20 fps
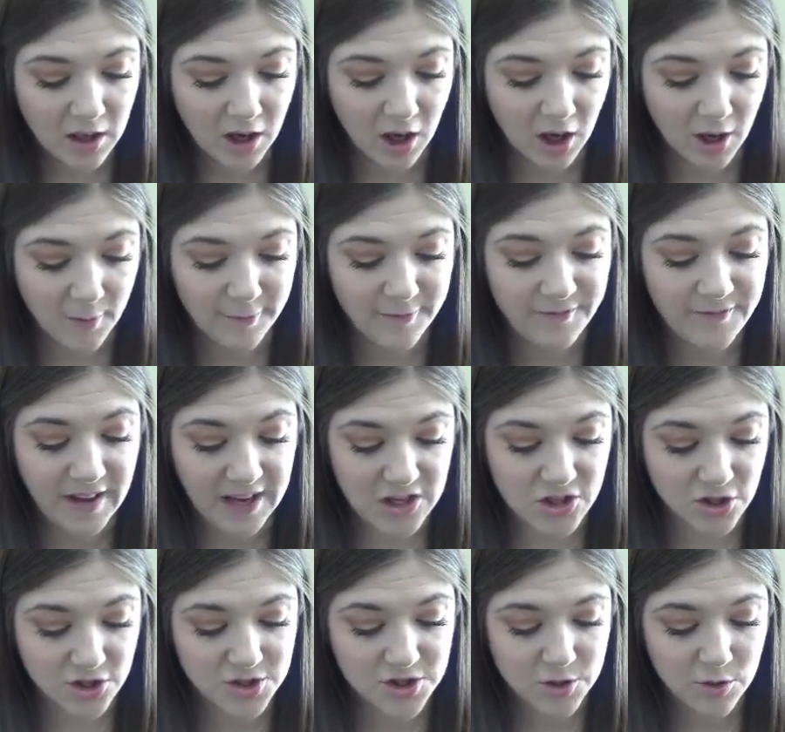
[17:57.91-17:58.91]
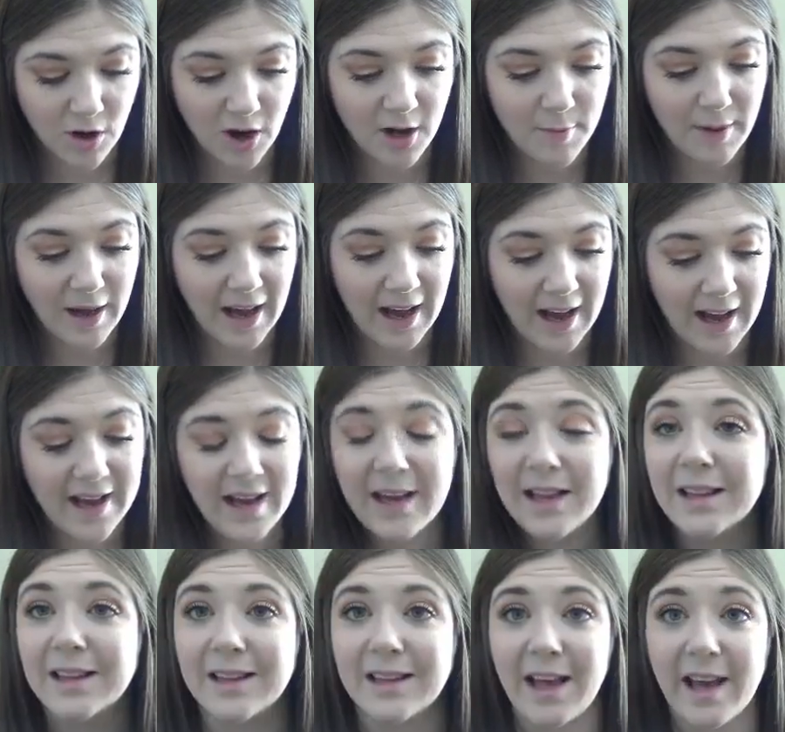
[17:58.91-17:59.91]
um, facial scrub. I
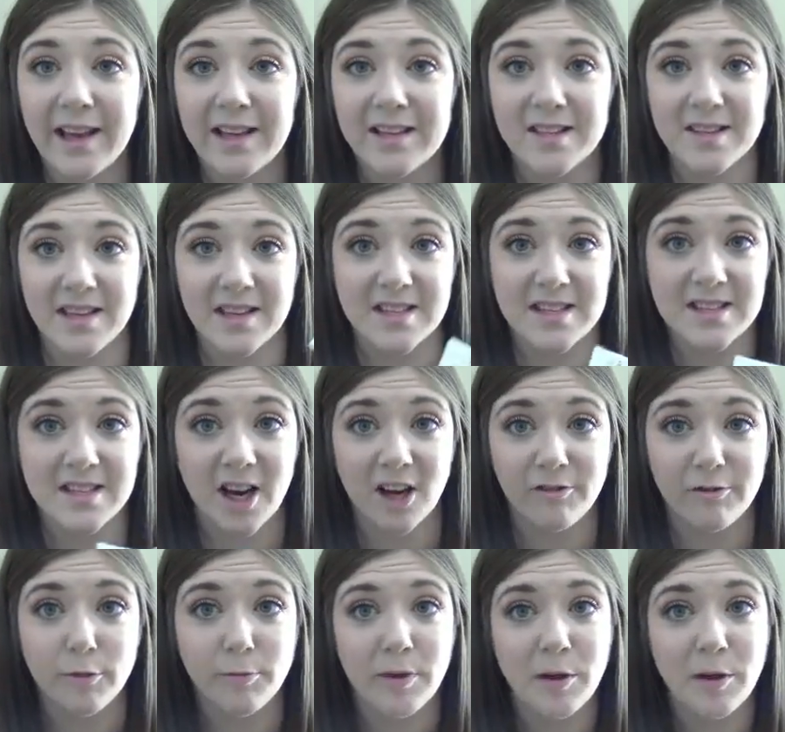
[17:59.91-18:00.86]
liked this stuff.